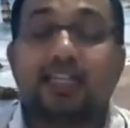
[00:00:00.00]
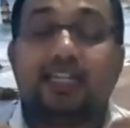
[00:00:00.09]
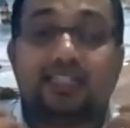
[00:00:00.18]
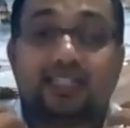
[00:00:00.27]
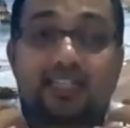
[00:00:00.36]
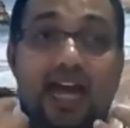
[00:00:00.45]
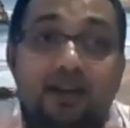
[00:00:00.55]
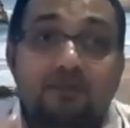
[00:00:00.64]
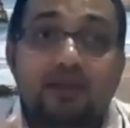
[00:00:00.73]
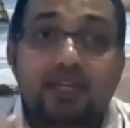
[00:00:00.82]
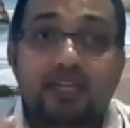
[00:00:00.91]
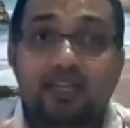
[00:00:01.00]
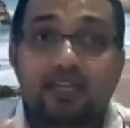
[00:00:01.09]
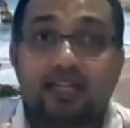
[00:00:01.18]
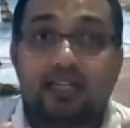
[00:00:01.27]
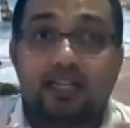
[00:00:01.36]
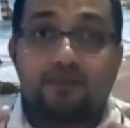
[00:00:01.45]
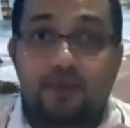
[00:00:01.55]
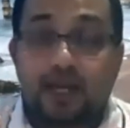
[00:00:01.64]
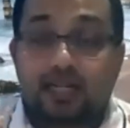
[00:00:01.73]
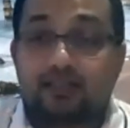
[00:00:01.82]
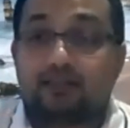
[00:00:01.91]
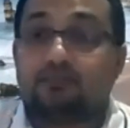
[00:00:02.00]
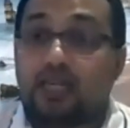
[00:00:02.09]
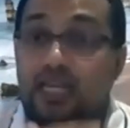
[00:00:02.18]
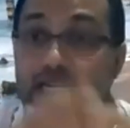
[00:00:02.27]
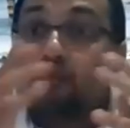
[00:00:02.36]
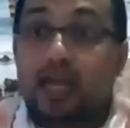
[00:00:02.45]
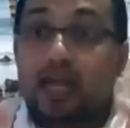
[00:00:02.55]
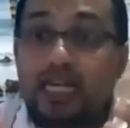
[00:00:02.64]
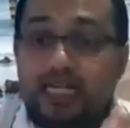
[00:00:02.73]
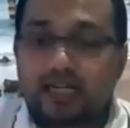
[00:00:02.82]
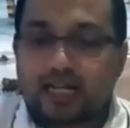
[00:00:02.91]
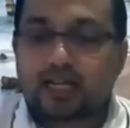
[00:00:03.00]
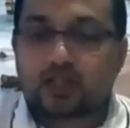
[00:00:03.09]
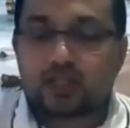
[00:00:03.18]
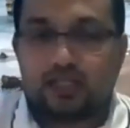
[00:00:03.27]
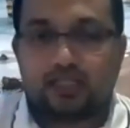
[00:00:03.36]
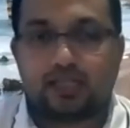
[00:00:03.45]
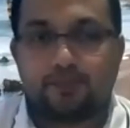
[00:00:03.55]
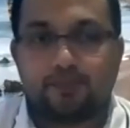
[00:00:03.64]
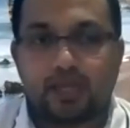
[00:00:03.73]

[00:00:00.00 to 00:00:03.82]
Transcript: It can be effect in many directions.